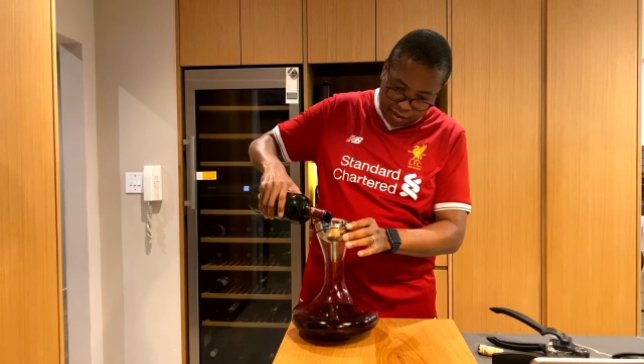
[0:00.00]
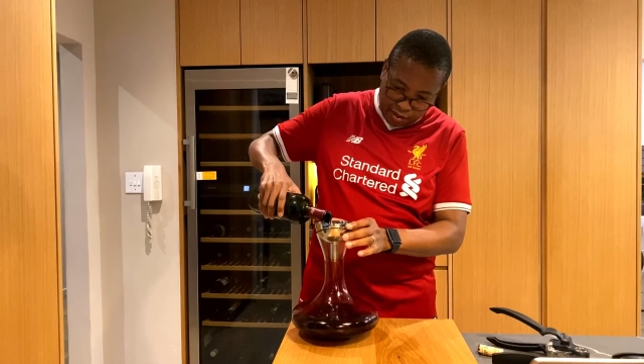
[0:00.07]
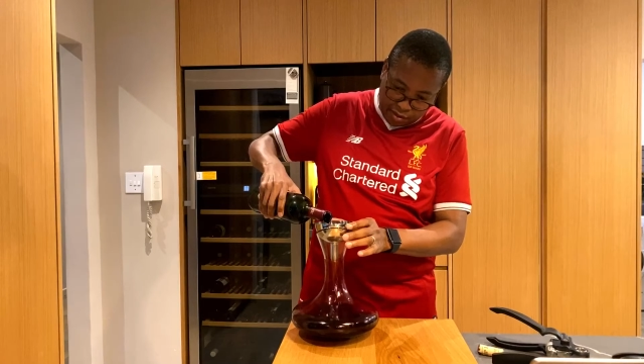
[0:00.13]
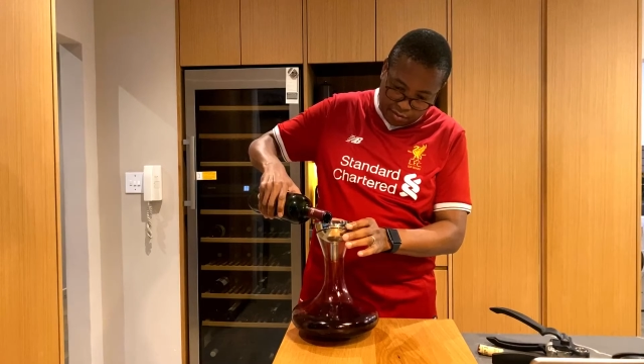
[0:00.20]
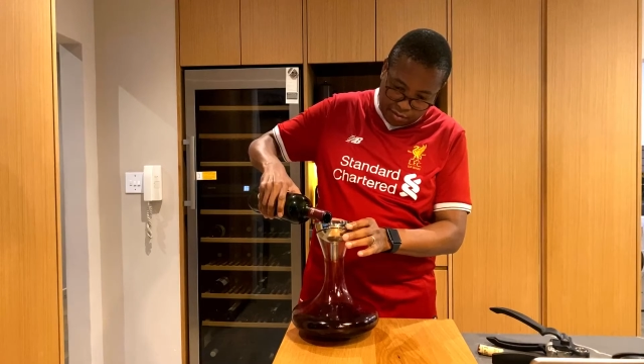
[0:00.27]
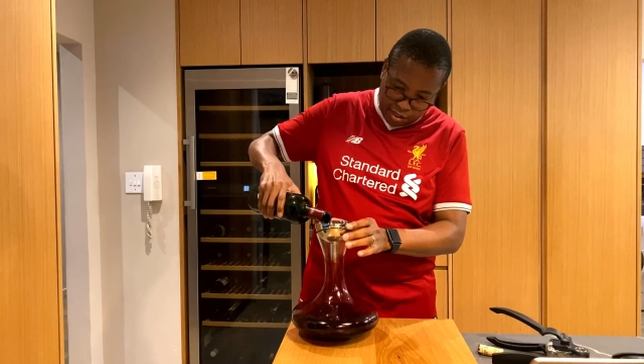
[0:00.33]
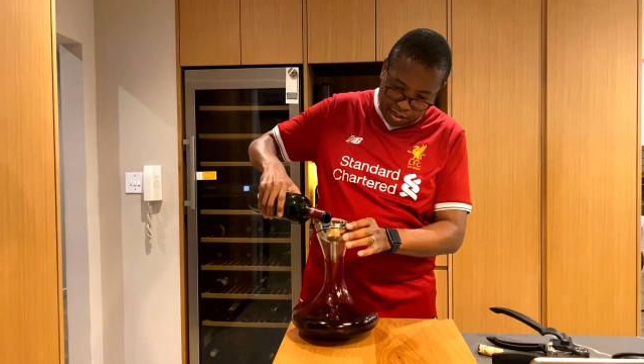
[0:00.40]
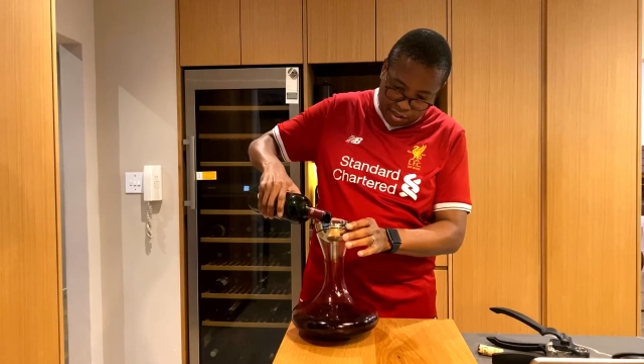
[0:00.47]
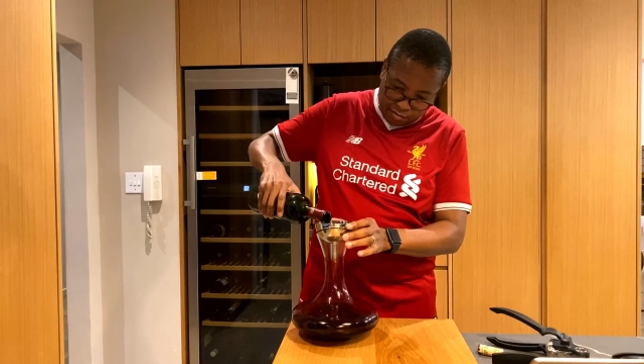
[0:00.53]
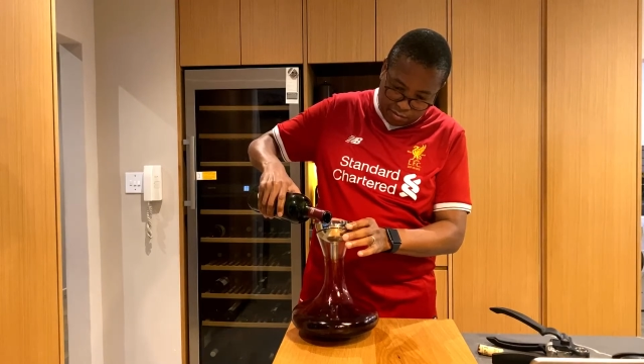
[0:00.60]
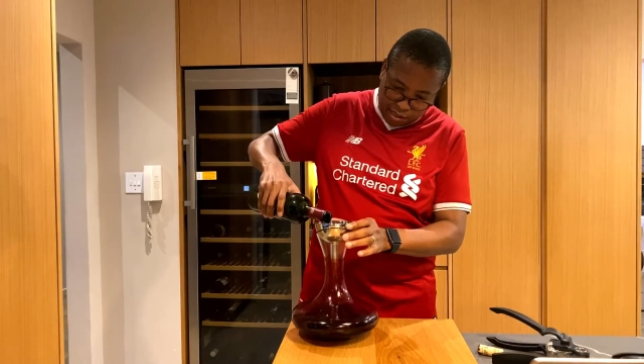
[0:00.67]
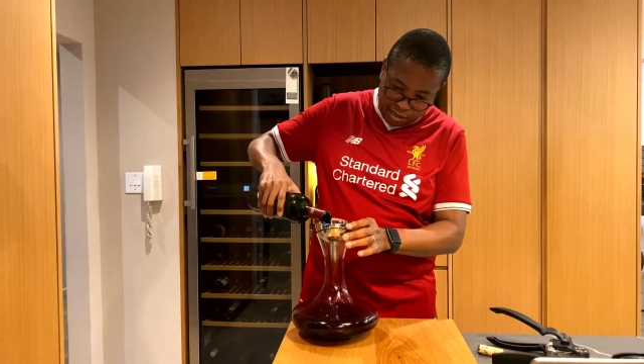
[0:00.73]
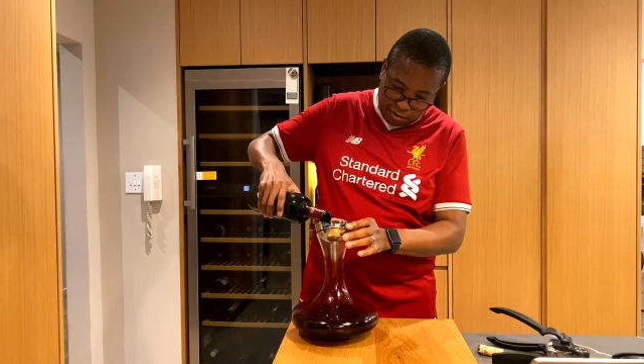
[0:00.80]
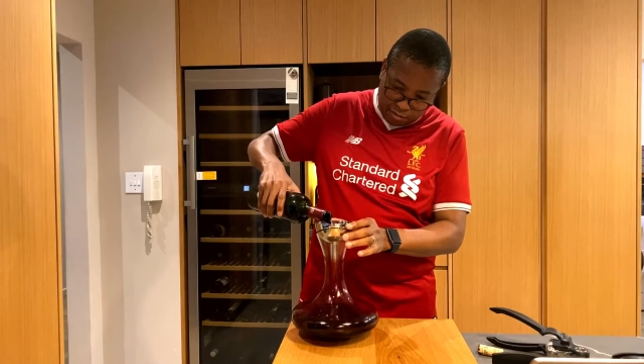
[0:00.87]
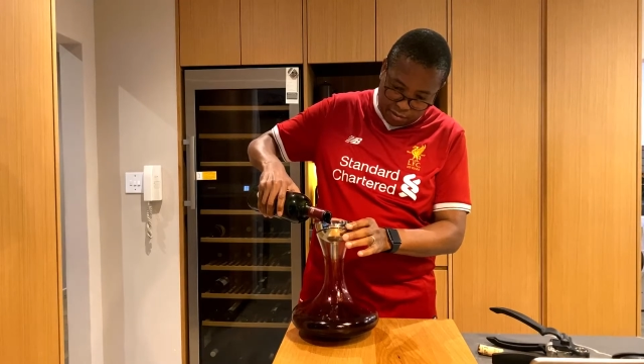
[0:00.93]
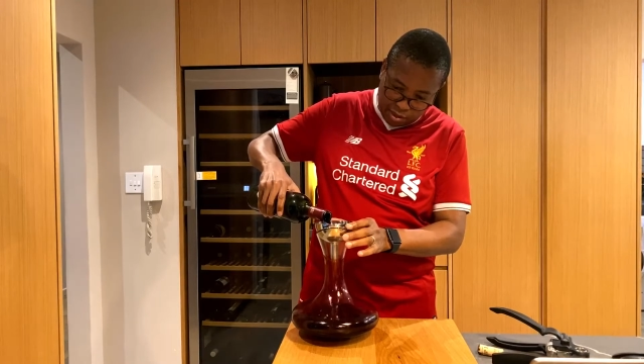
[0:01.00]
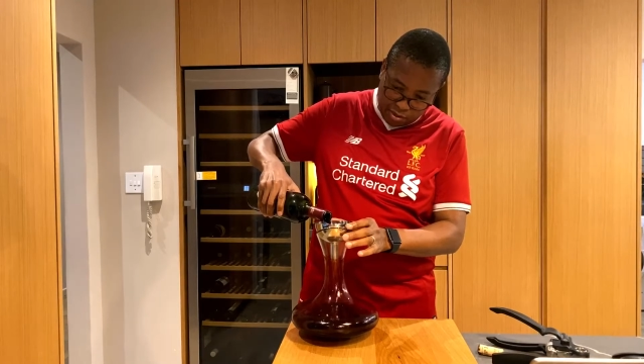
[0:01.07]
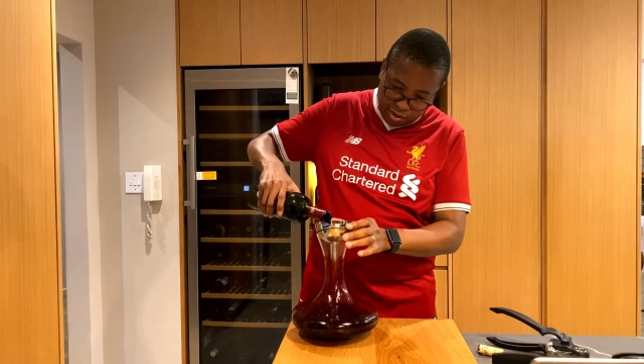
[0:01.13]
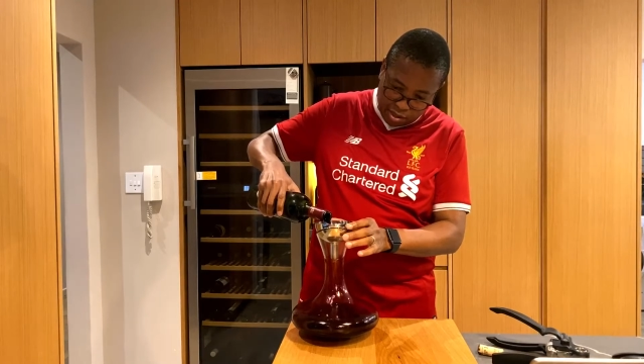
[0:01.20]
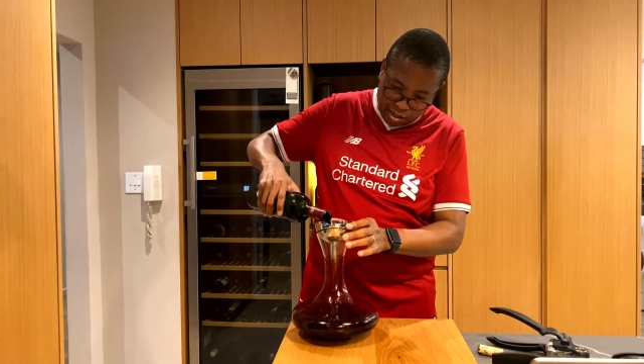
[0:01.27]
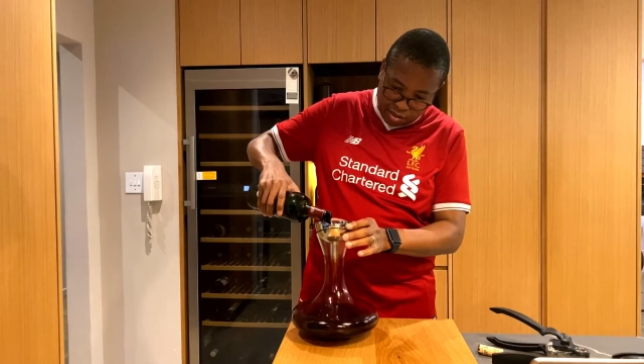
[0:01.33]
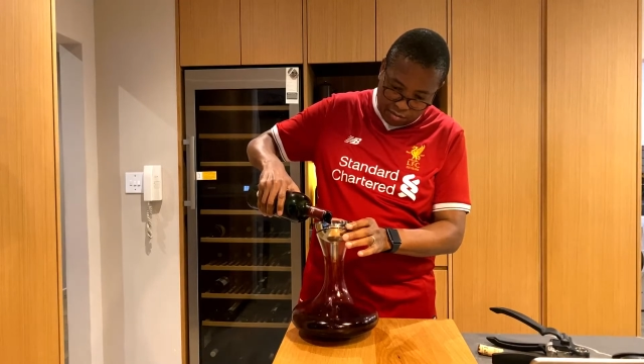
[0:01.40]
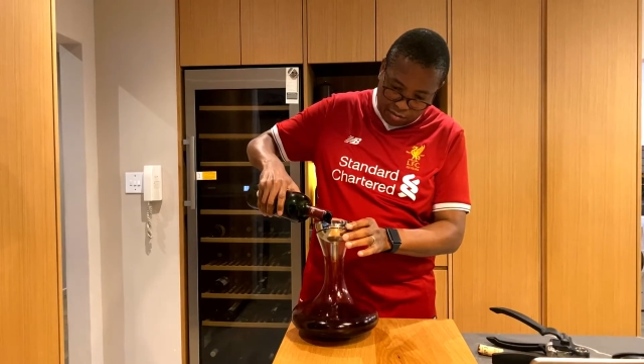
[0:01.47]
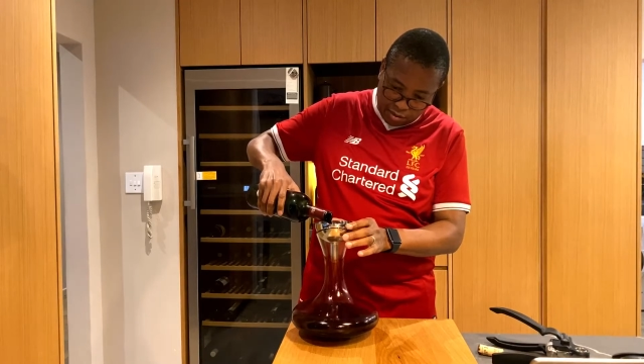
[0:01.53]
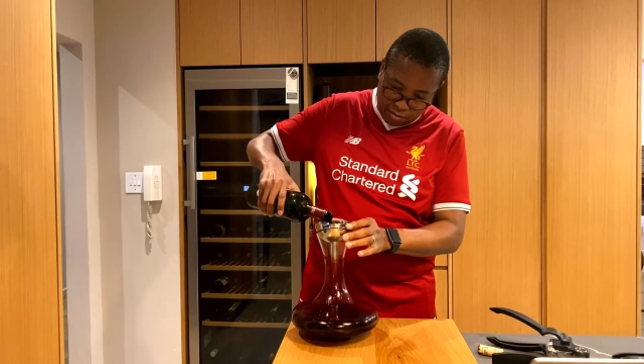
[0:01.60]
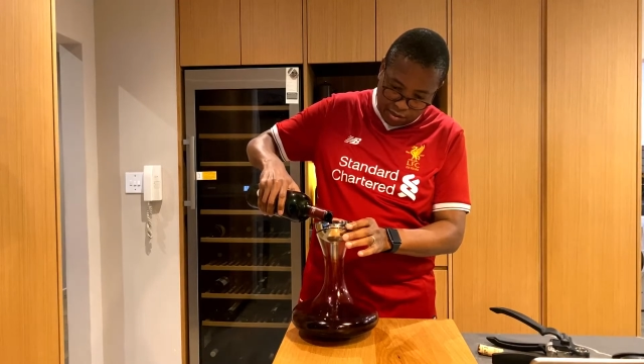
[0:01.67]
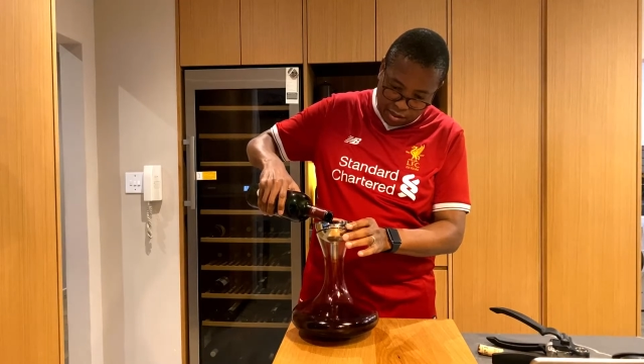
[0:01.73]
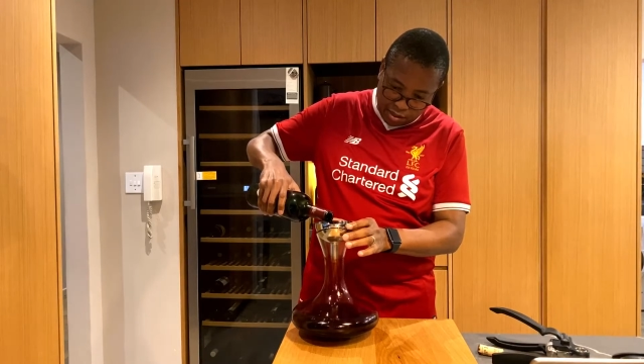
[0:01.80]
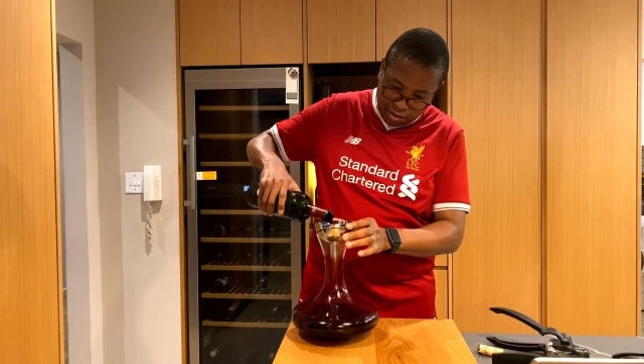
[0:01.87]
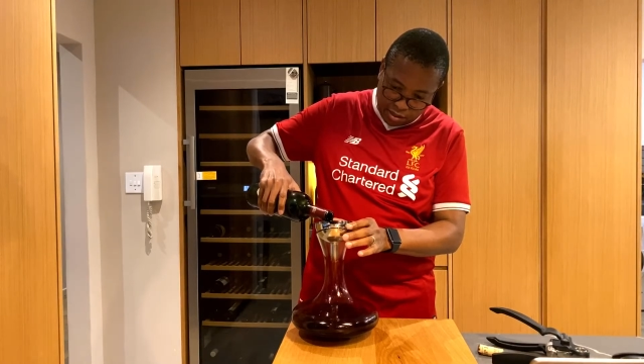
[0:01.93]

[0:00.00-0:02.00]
I'm just smelling berries at the moment,